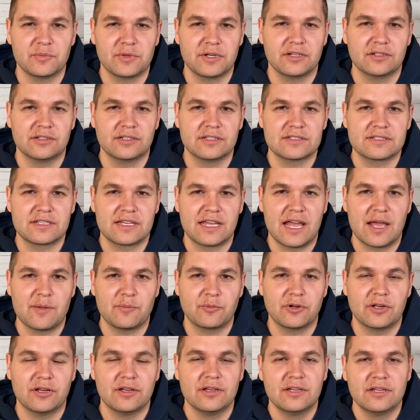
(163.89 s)
mirrorless
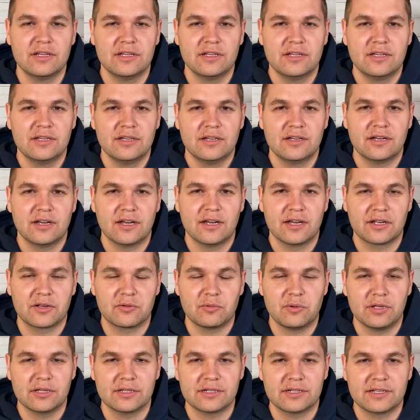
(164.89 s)
camera, a high
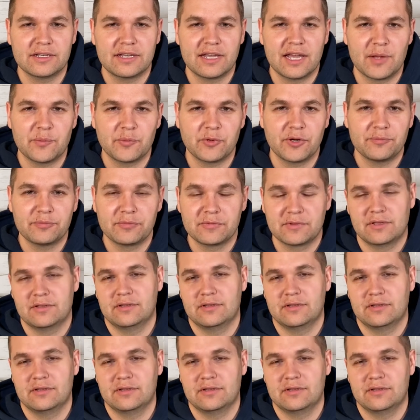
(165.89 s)
quality camera.